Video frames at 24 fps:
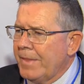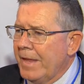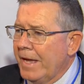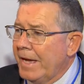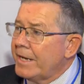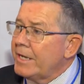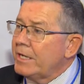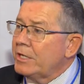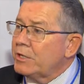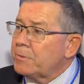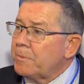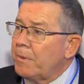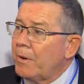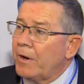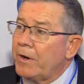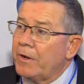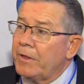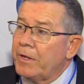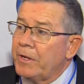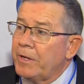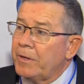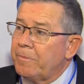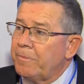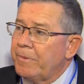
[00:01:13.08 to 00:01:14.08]
that is part
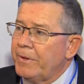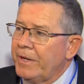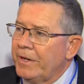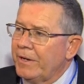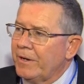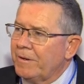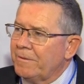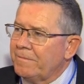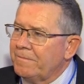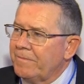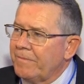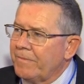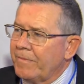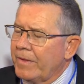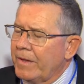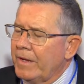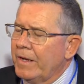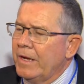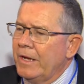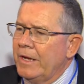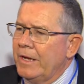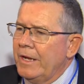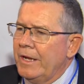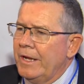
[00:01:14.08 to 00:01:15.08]
of the appeal.
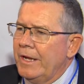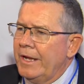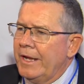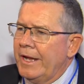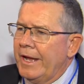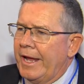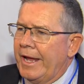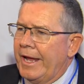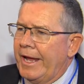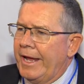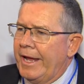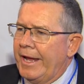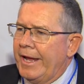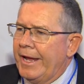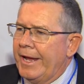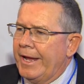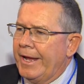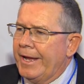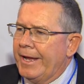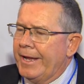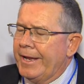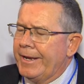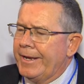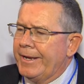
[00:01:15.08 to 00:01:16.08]

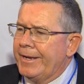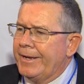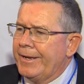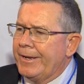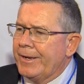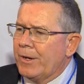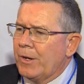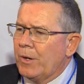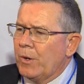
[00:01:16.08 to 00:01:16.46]
And